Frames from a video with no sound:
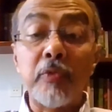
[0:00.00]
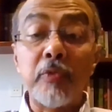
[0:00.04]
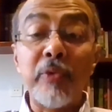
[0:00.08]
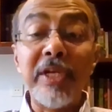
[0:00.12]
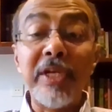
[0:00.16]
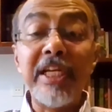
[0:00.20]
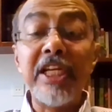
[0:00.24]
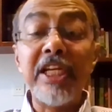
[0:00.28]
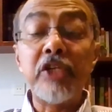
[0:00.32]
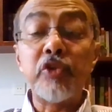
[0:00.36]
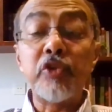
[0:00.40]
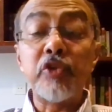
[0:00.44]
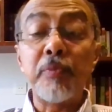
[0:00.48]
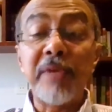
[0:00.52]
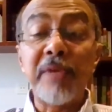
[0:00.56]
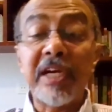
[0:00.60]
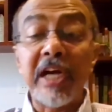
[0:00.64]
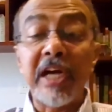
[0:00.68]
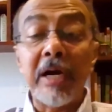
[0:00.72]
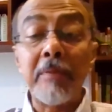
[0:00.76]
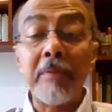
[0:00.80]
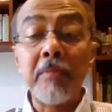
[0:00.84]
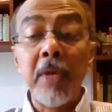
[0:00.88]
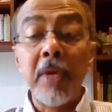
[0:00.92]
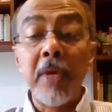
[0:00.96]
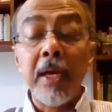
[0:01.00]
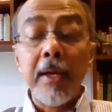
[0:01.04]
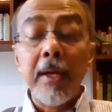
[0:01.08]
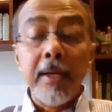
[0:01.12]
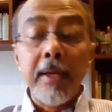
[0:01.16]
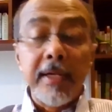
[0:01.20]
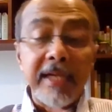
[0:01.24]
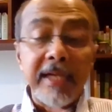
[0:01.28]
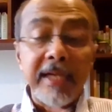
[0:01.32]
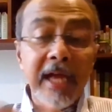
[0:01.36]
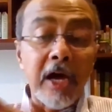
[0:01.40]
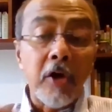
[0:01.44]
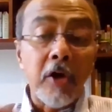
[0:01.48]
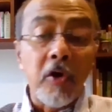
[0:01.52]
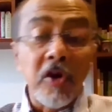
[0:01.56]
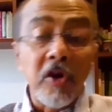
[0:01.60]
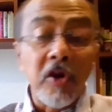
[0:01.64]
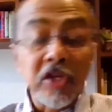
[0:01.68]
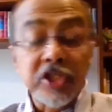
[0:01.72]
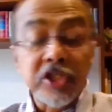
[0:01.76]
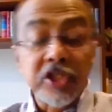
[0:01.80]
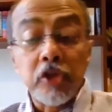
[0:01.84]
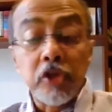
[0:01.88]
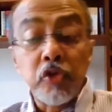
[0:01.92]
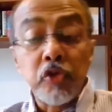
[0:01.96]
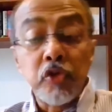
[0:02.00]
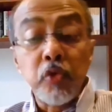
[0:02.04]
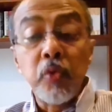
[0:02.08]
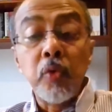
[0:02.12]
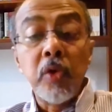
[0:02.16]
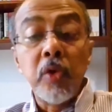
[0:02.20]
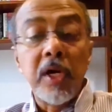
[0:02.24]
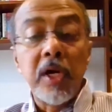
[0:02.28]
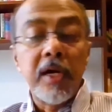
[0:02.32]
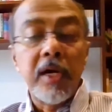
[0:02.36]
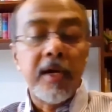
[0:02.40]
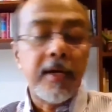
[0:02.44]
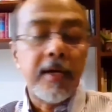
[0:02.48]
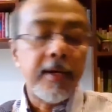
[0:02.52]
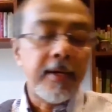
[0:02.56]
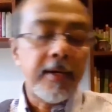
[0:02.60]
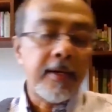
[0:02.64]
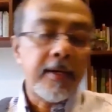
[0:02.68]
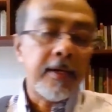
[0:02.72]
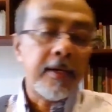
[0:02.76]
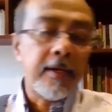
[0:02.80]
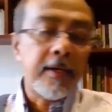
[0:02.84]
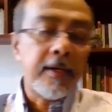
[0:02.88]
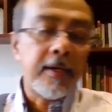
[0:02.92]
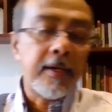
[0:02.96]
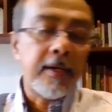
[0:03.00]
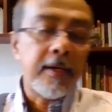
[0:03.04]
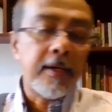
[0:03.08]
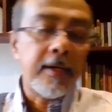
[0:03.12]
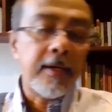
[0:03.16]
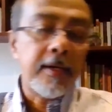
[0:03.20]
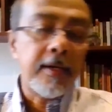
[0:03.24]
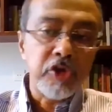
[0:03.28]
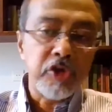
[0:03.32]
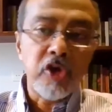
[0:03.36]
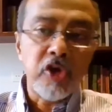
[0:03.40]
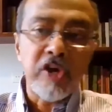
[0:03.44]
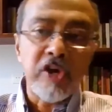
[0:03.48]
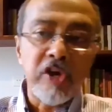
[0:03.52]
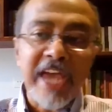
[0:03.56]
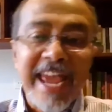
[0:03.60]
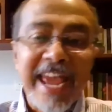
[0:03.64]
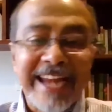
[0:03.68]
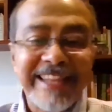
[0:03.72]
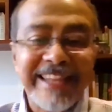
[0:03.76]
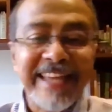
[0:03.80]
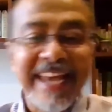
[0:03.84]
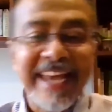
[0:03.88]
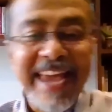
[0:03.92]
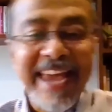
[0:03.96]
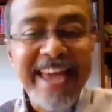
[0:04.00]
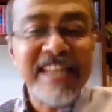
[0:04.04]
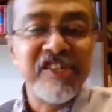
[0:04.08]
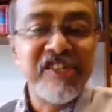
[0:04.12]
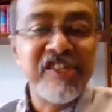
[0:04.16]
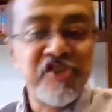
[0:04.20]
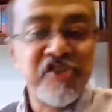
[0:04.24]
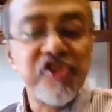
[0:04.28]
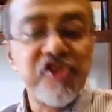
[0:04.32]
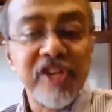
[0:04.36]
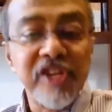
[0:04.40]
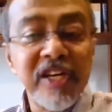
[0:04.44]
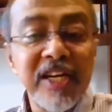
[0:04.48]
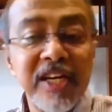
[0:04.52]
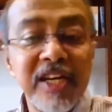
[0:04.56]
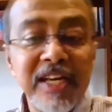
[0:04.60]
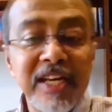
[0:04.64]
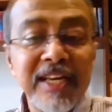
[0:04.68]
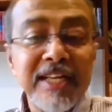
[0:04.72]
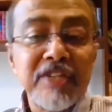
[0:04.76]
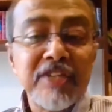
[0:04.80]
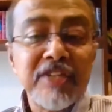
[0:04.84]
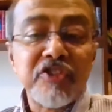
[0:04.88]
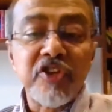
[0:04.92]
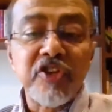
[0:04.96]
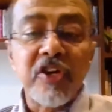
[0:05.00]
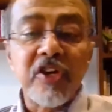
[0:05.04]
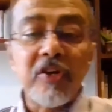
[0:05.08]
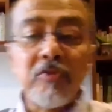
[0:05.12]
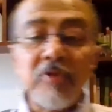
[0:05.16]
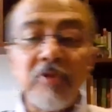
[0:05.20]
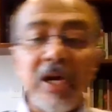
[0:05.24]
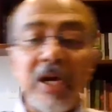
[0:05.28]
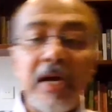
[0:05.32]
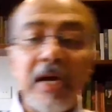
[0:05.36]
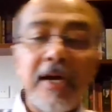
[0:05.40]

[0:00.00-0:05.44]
We need to become now also do, at the edge. So